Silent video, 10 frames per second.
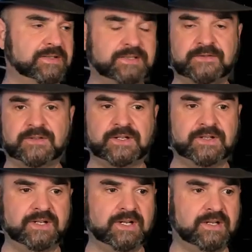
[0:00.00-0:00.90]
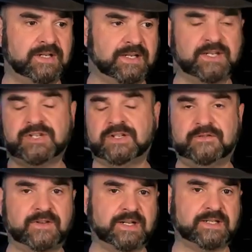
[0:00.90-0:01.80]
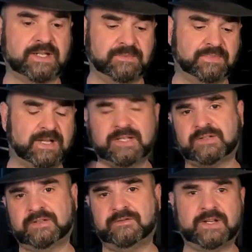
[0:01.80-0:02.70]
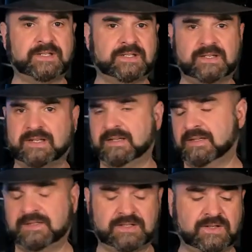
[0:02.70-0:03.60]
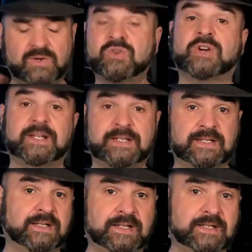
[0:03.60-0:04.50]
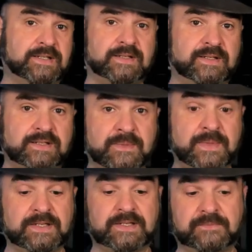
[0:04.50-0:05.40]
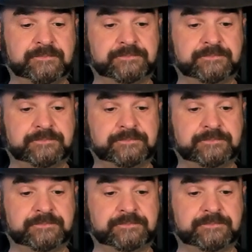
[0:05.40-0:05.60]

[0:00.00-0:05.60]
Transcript: different ignition effects and blaster effects. Just go crazy, like it's amazing.